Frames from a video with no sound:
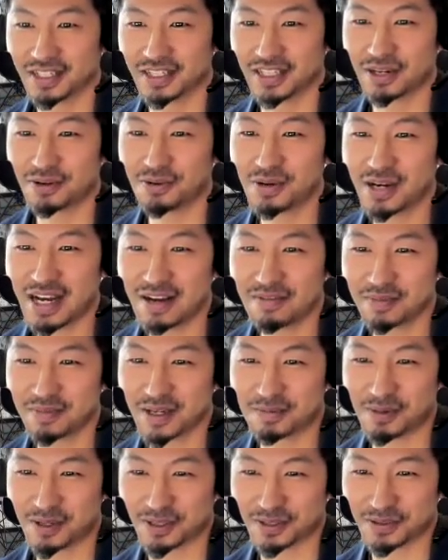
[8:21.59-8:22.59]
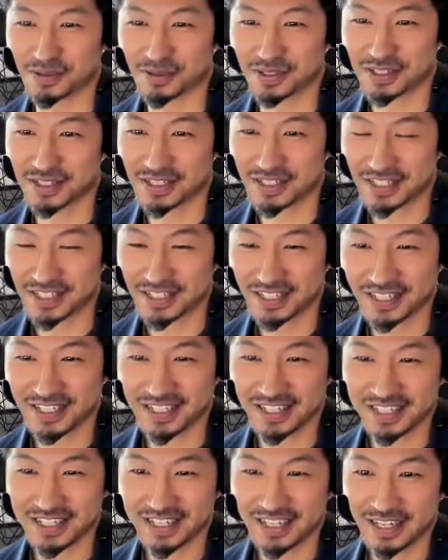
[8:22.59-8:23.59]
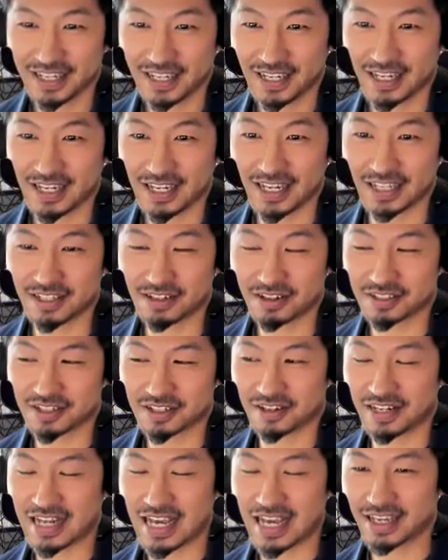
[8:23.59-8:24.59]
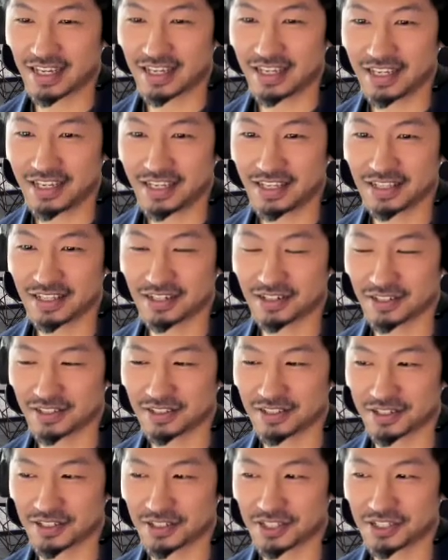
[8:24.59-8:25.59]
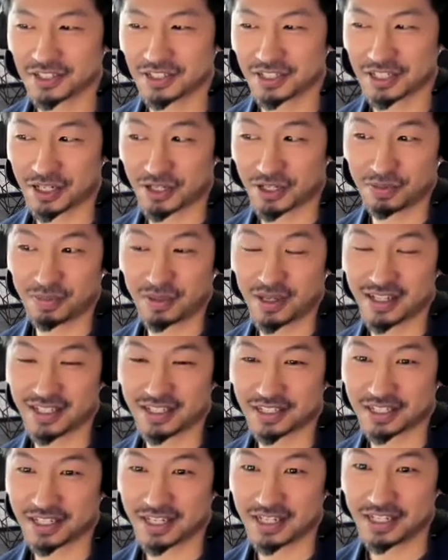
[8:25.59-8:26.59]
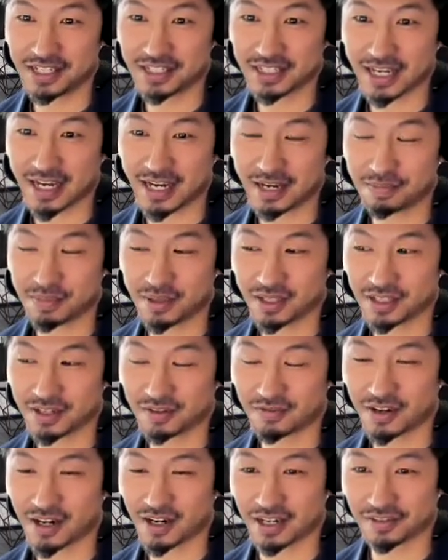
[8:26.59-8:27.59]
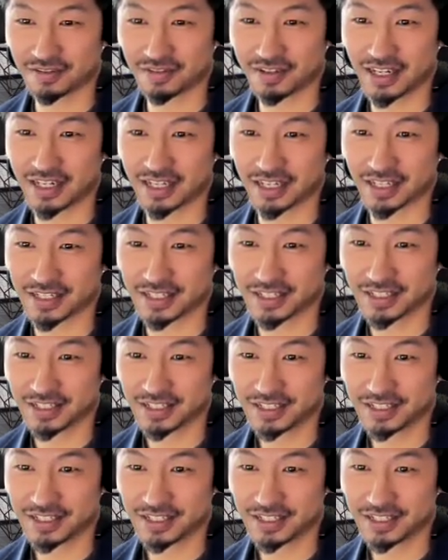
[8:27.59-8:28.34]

They don't have big muscles, and they're lanky. They could be on the skinny side, but they're very athletic.